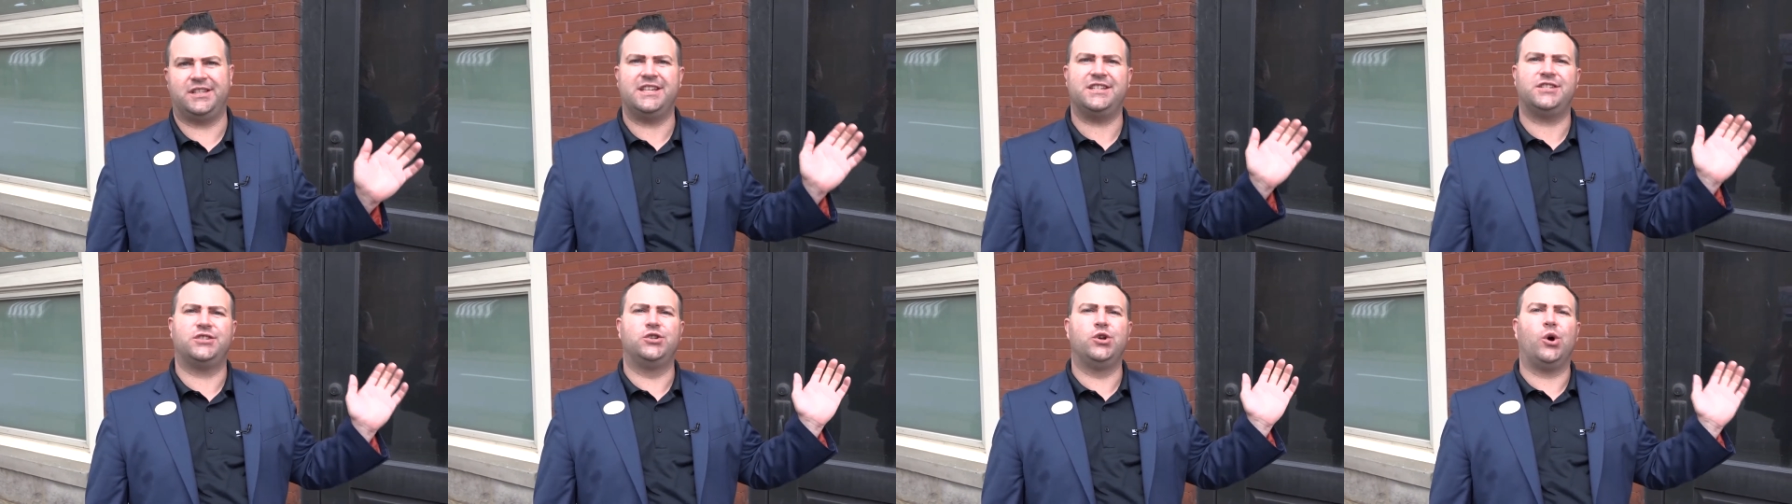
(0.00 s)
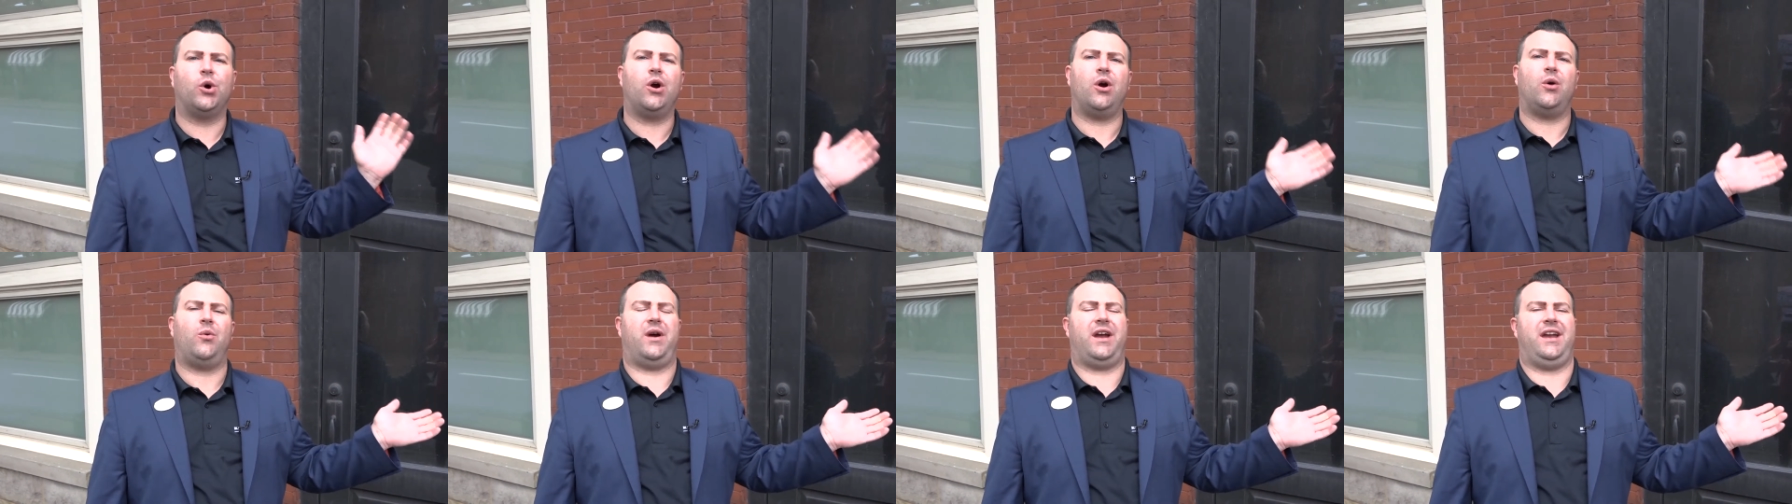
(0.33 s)
This
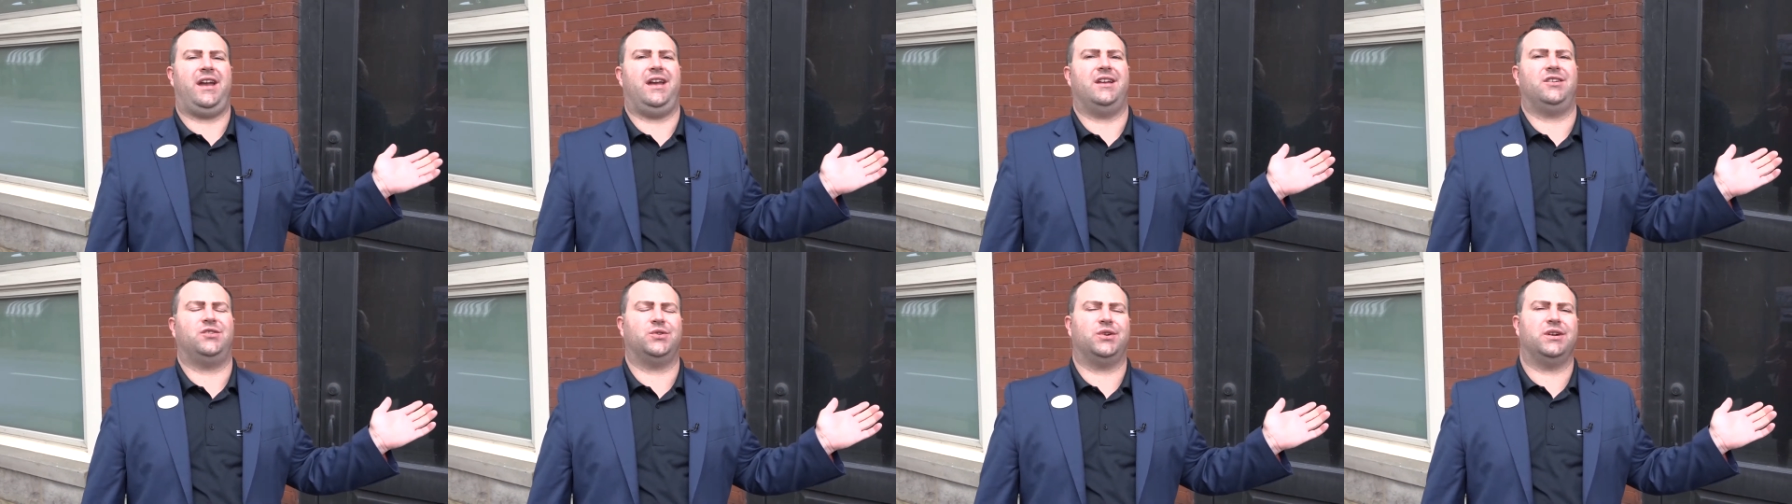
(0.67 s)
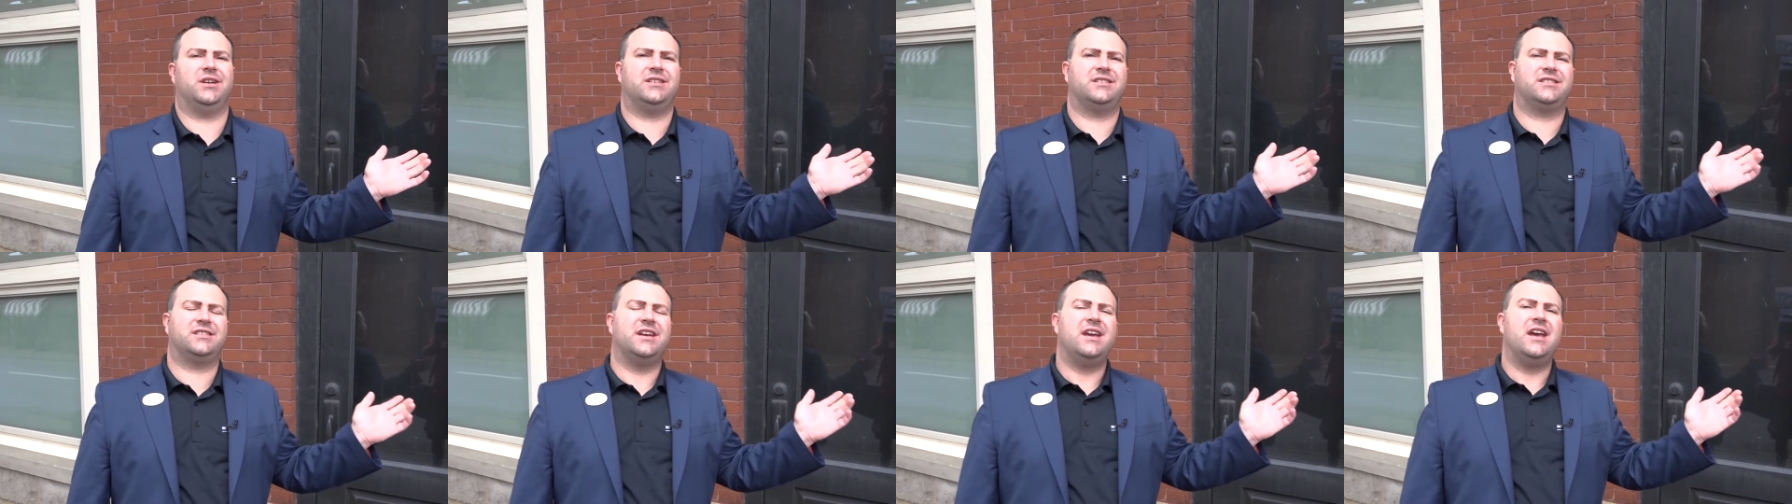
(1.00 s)
doorway
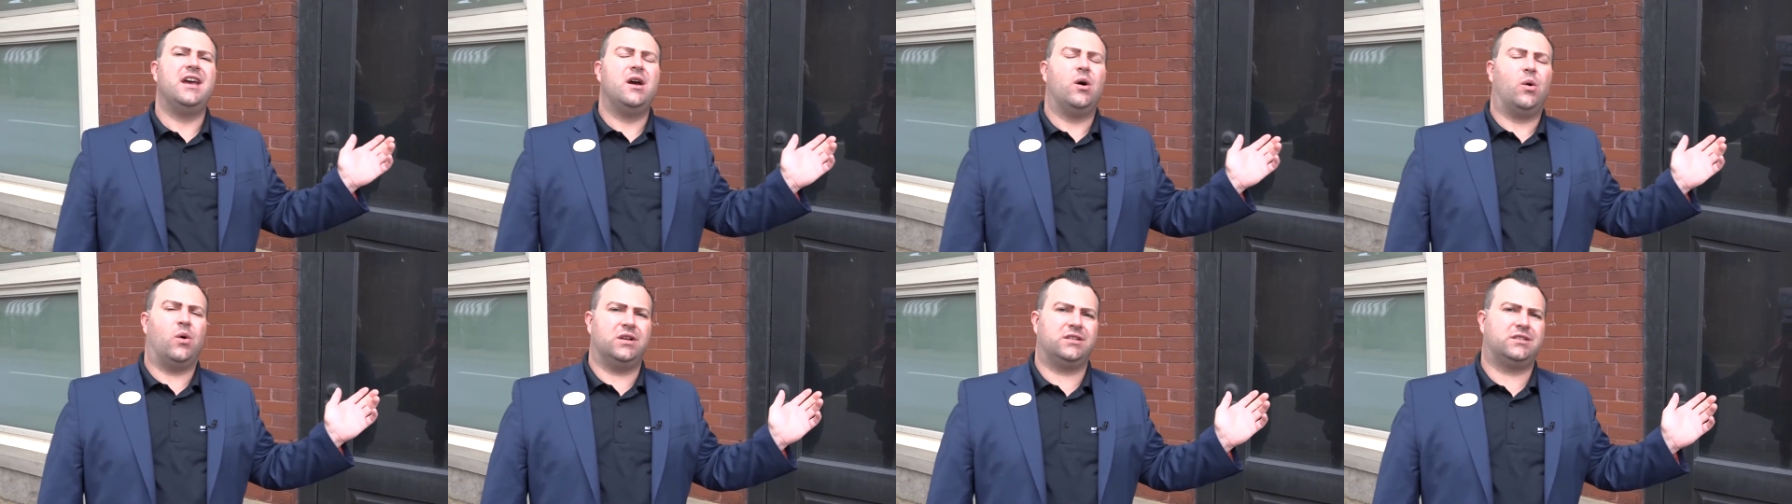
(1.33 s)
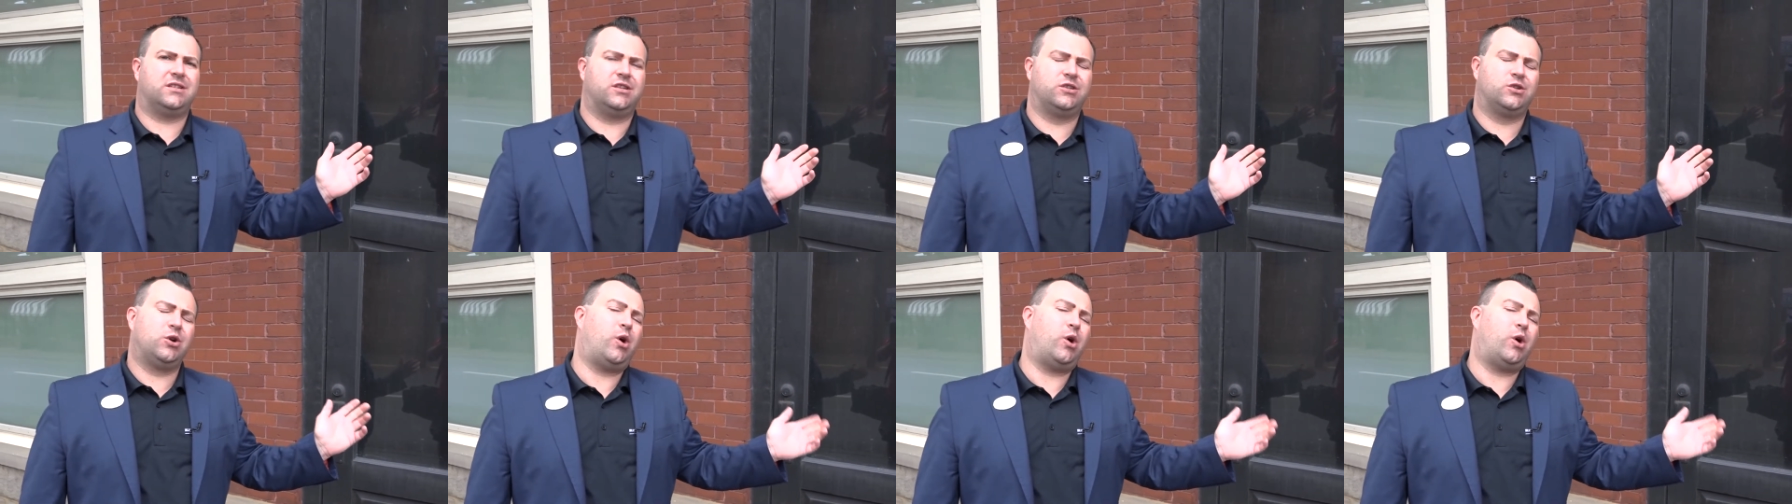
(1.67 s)
entrance was the